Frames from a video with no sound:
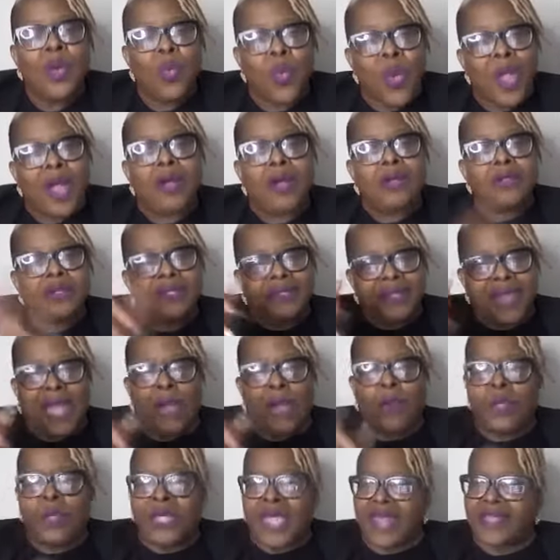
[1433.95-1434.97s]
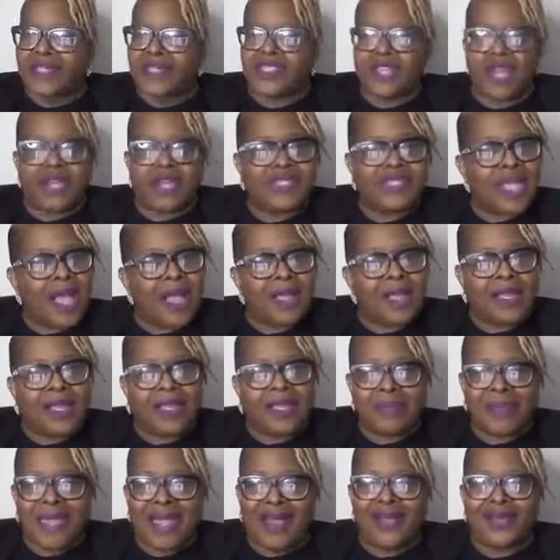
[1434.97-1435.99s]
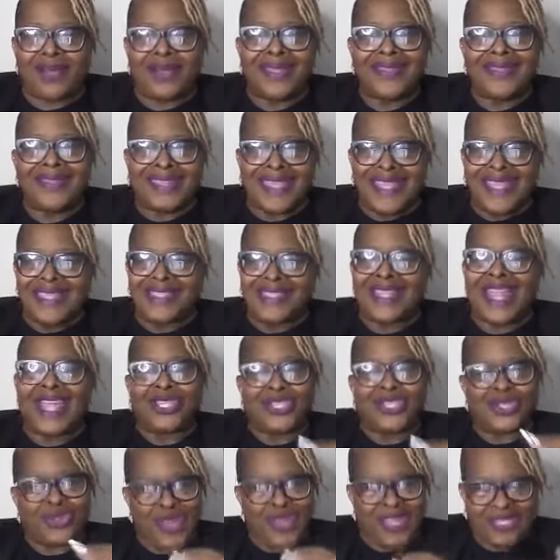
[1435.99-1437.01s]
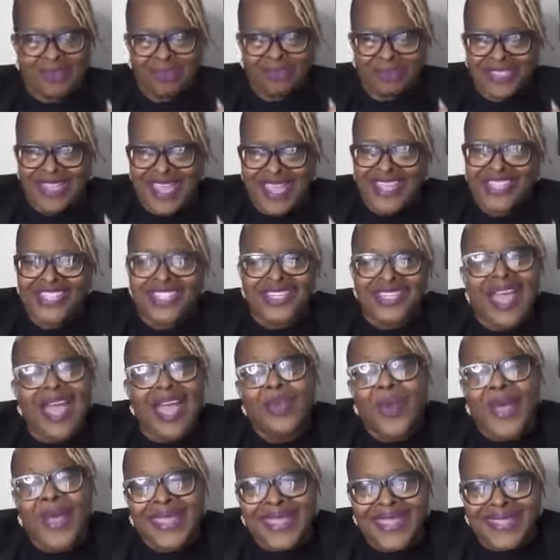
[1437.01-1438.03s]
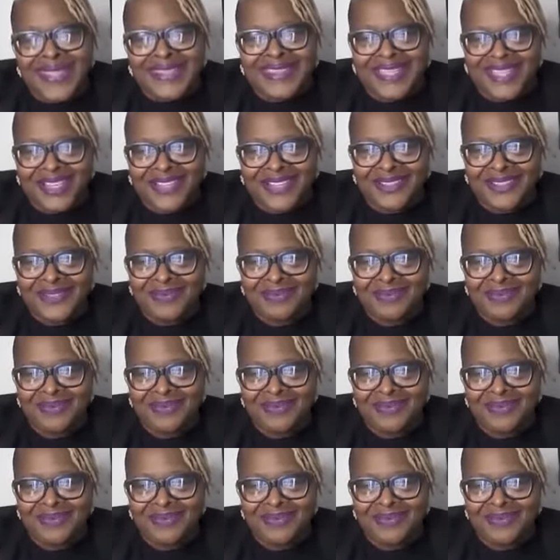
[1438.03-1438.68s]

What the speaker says: Well, now we got to start talking about things like transportation. How do I get there?